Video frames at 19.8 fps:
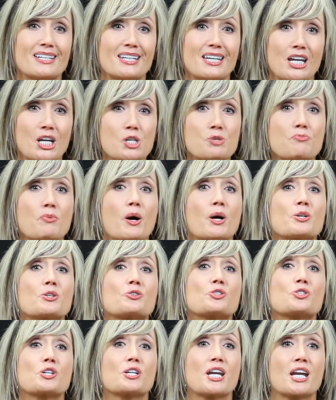each partner
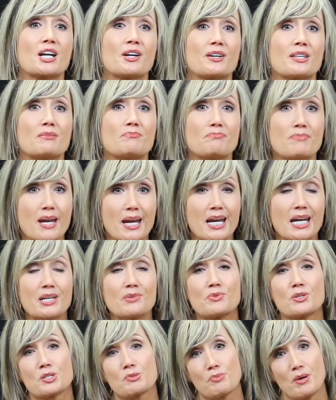should carry the
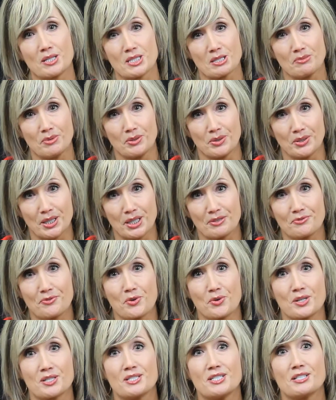main responsibility
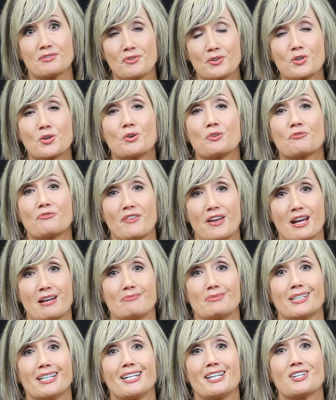for difficult
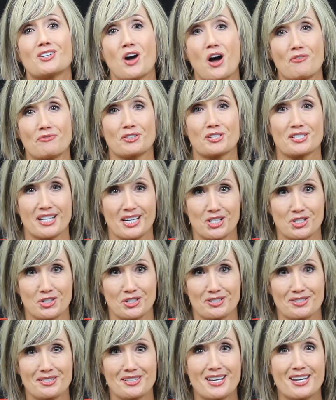family
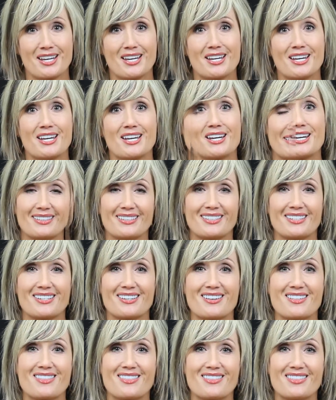conversations.
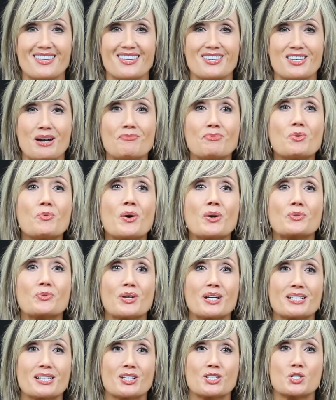The number one
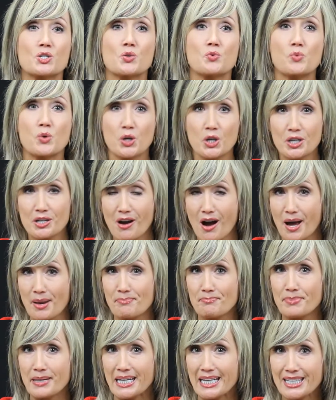reason to work
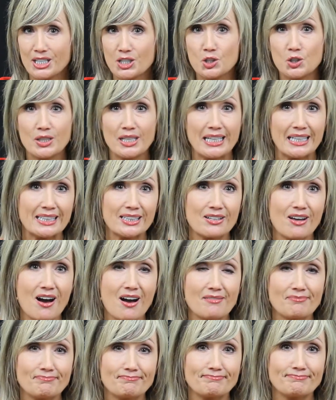on being a good
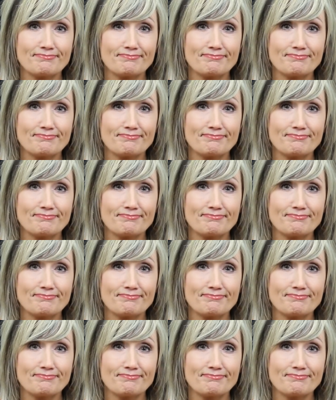in-law,